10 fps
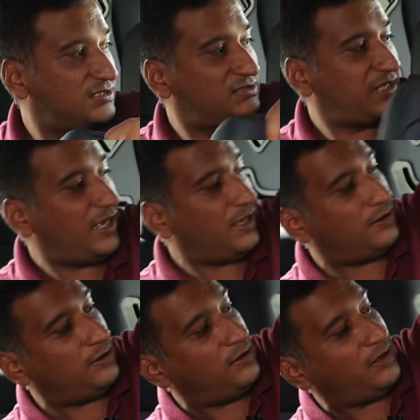in, say,
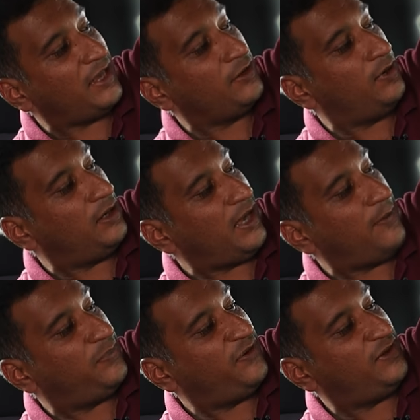a regular
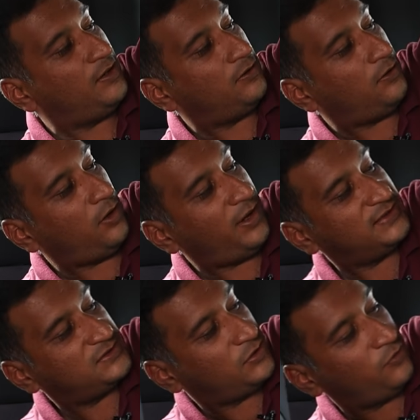MPV or
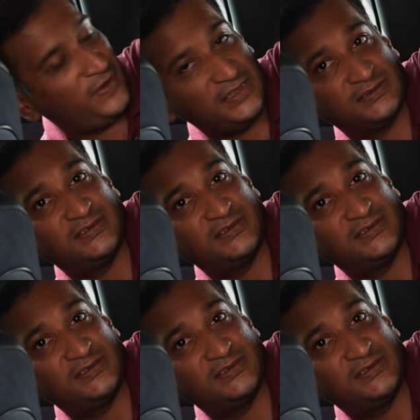SUV's